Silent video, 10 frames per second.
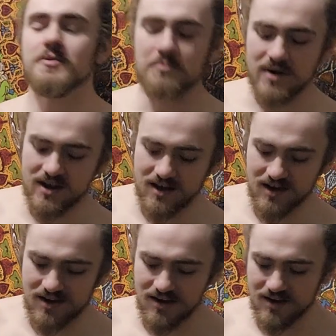but
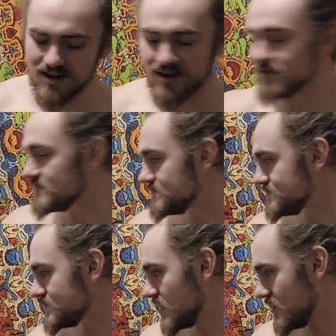uh,
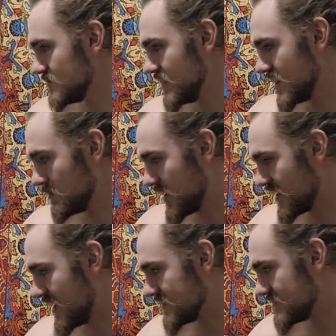oh dang, my
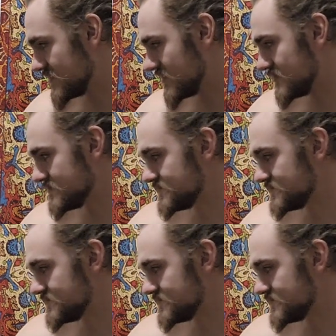cat's in here.